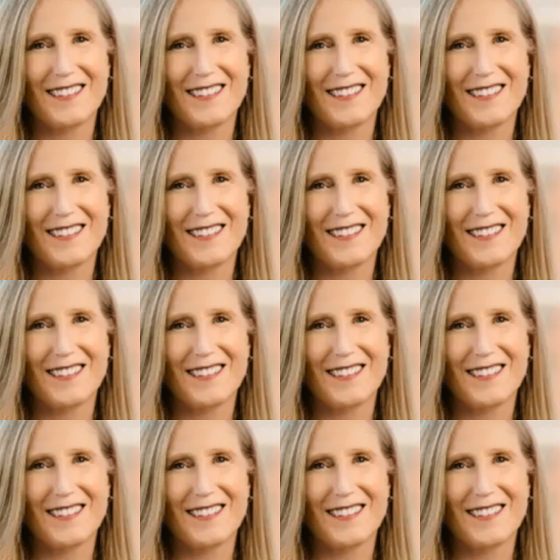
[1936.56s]

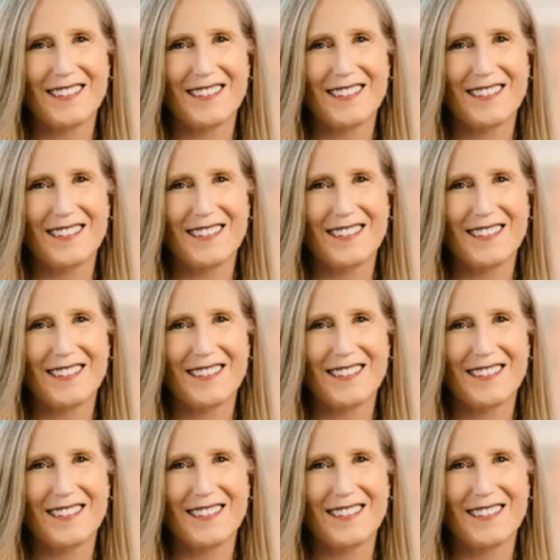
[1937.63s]

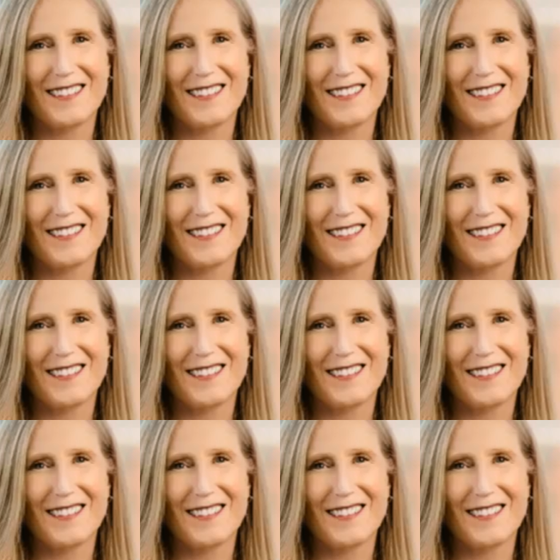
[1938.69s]

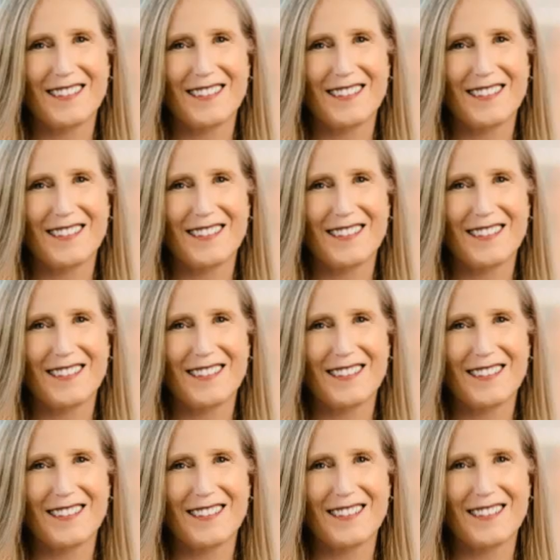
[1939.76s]

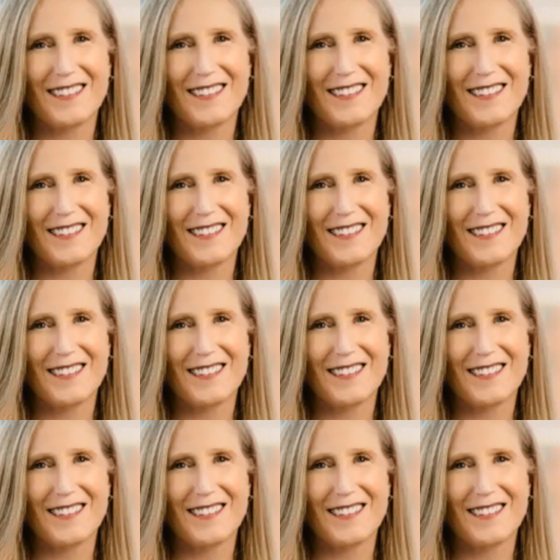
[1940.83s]
(no lip movement)